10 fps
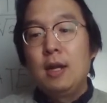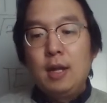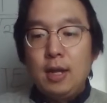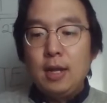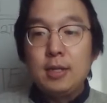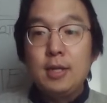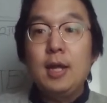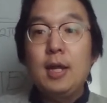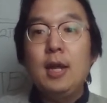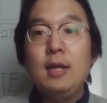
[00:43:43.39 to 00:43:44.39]
And
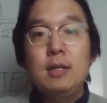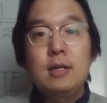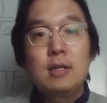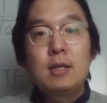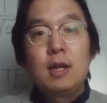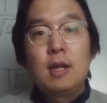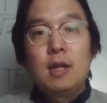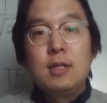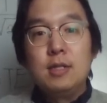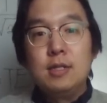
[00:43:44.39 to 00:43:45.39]
then
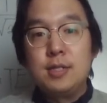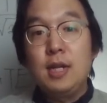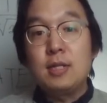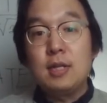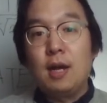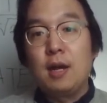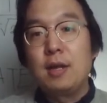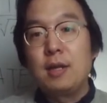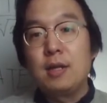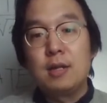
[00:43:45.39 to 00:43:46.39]
zeta,
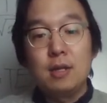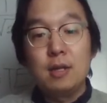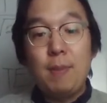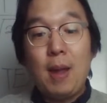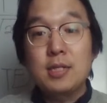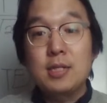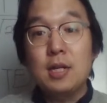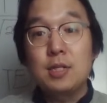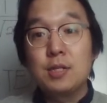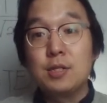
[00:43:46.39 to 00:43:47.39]

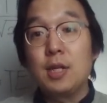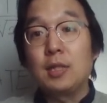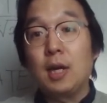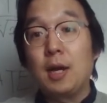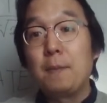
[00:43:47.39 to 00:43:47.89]
backslash zeta.